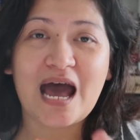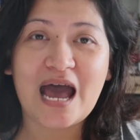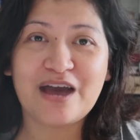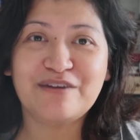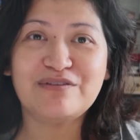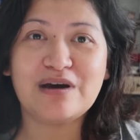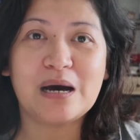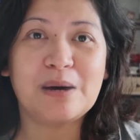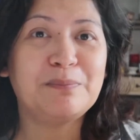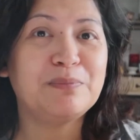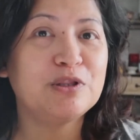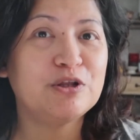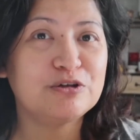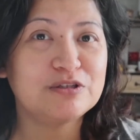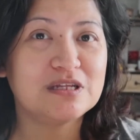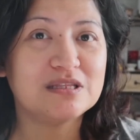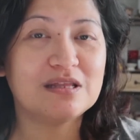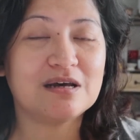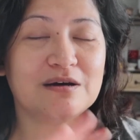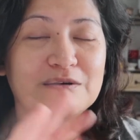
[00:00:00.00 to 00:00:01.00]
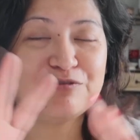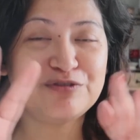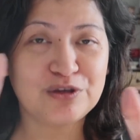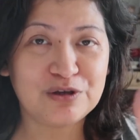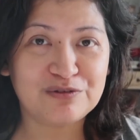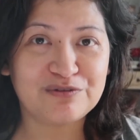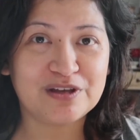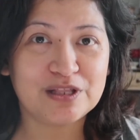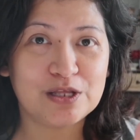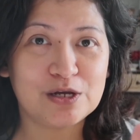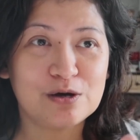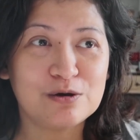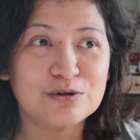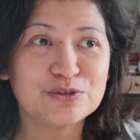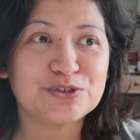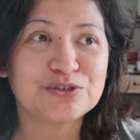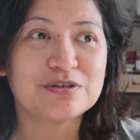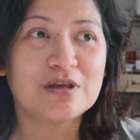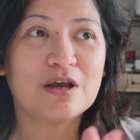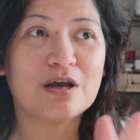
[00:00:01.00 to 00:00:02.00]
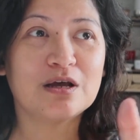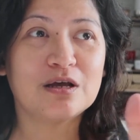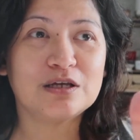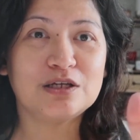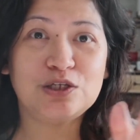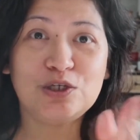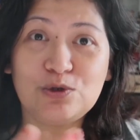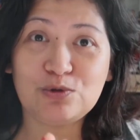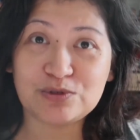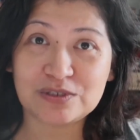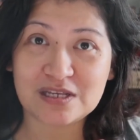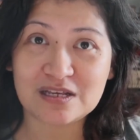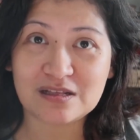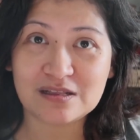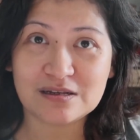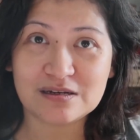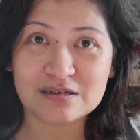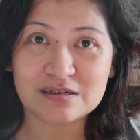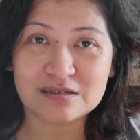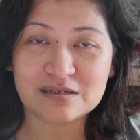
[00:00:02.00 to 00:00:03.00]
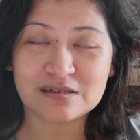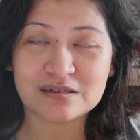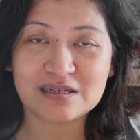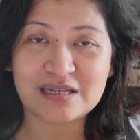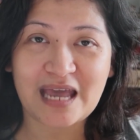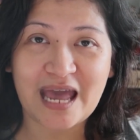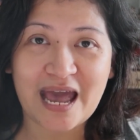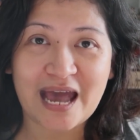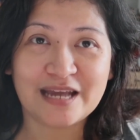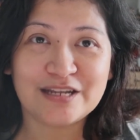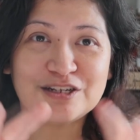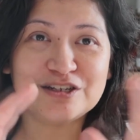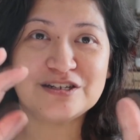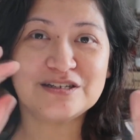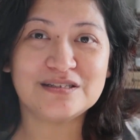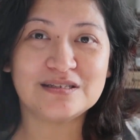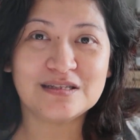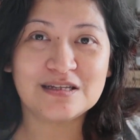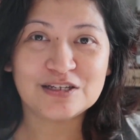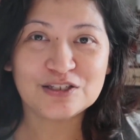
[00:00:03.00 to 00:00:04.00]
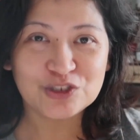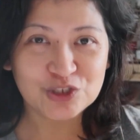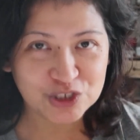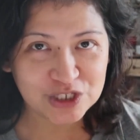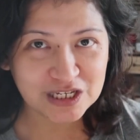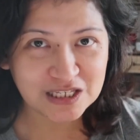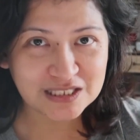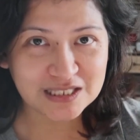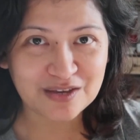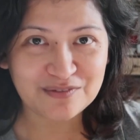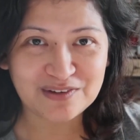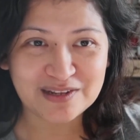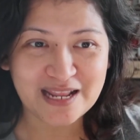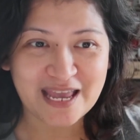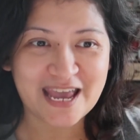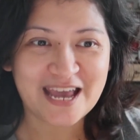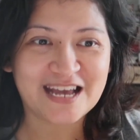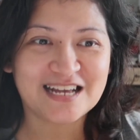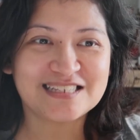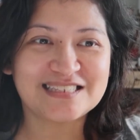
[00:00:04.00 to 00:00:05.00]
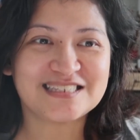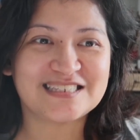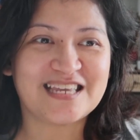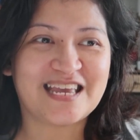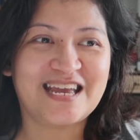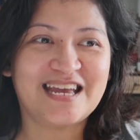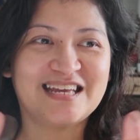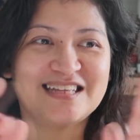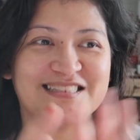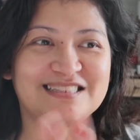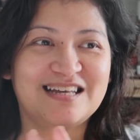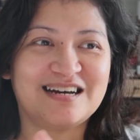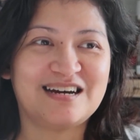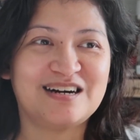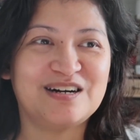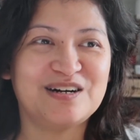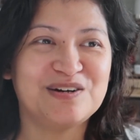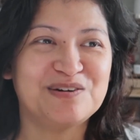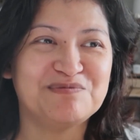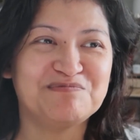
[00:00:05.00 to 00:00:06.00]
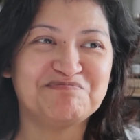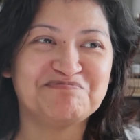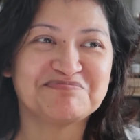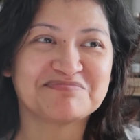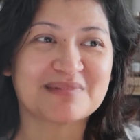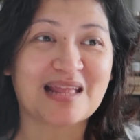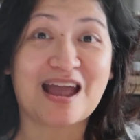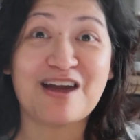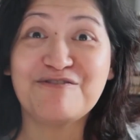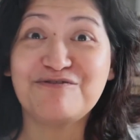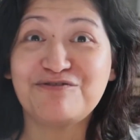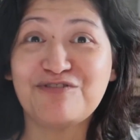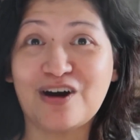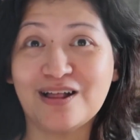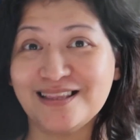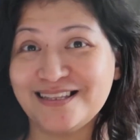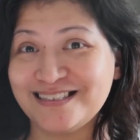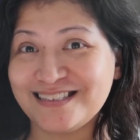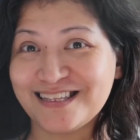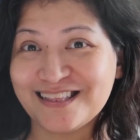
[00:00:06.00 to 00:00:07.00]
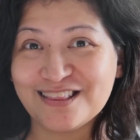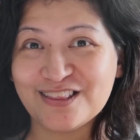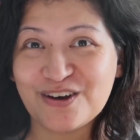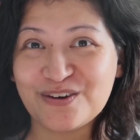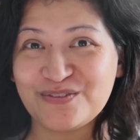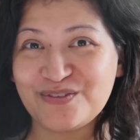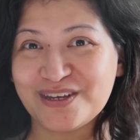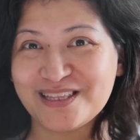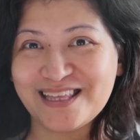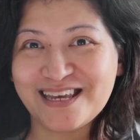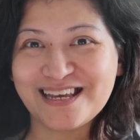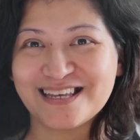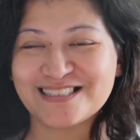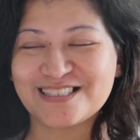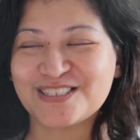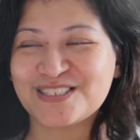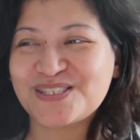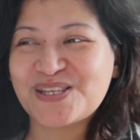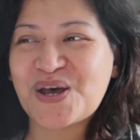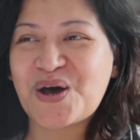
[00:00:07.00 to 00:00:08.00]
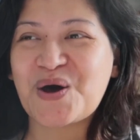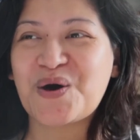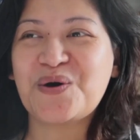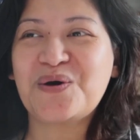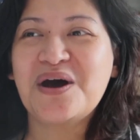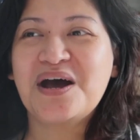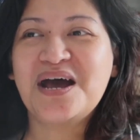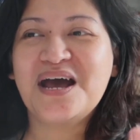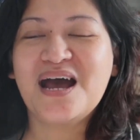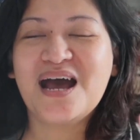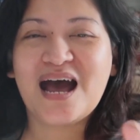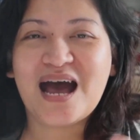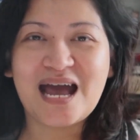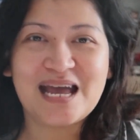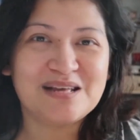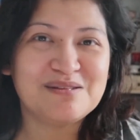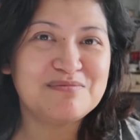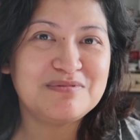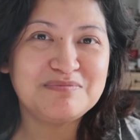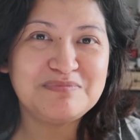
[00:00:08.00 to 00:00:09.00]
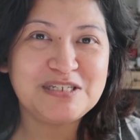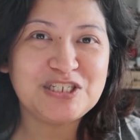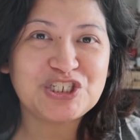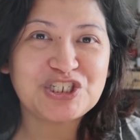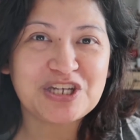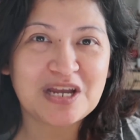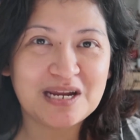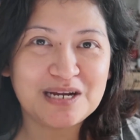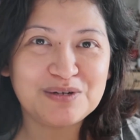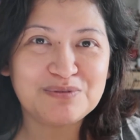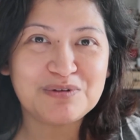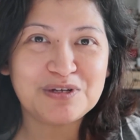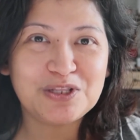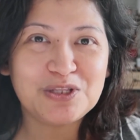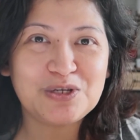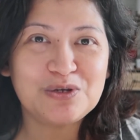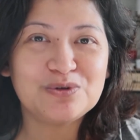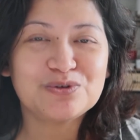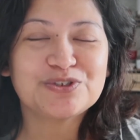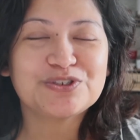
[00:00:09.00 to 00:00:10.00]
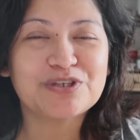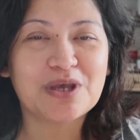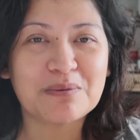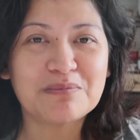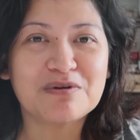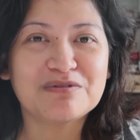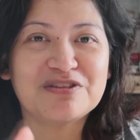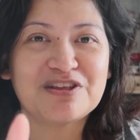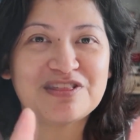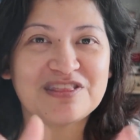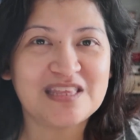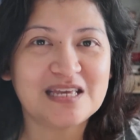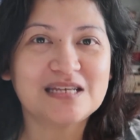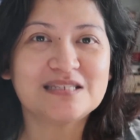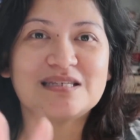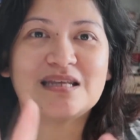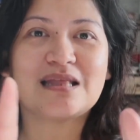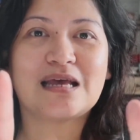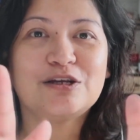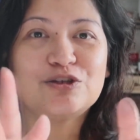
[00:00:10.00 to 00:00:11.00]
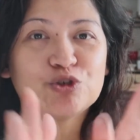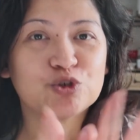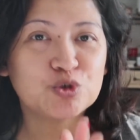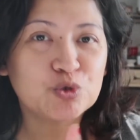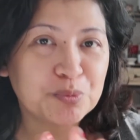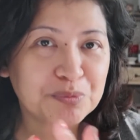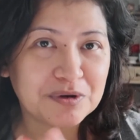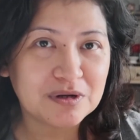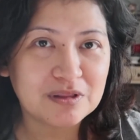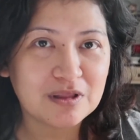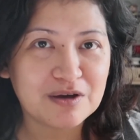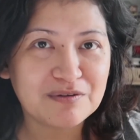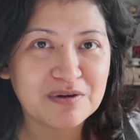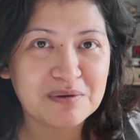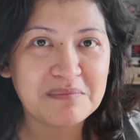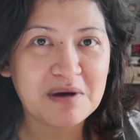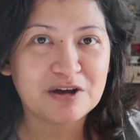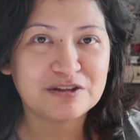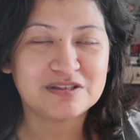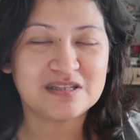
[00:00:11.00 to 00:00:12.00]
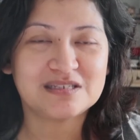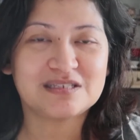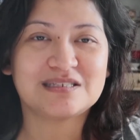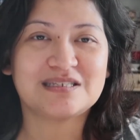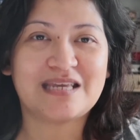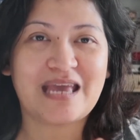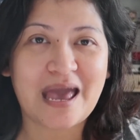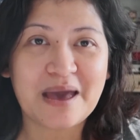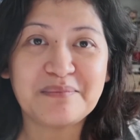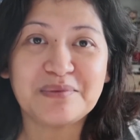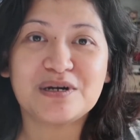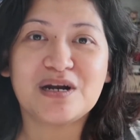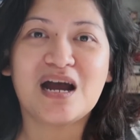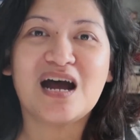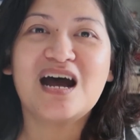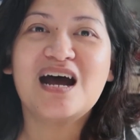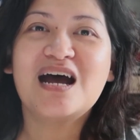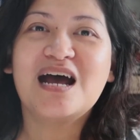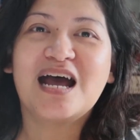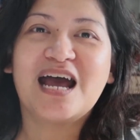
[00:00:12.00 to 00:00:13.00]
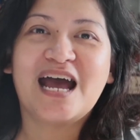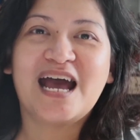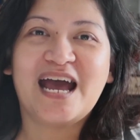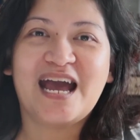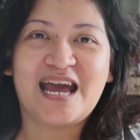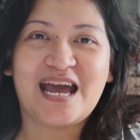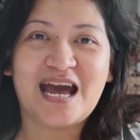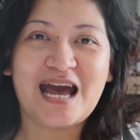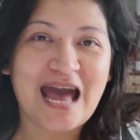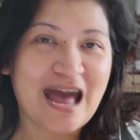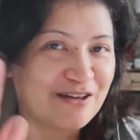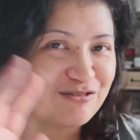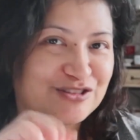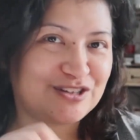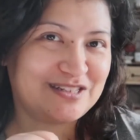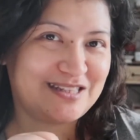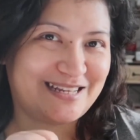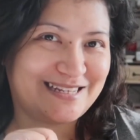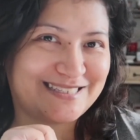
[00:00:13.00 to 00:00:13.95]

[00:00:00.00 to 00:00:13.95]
I've uploaded a few videos using the Canon G seven X, and um, I've fallen in love with it. So I will be sharing with you some of the things that I super love about this camera after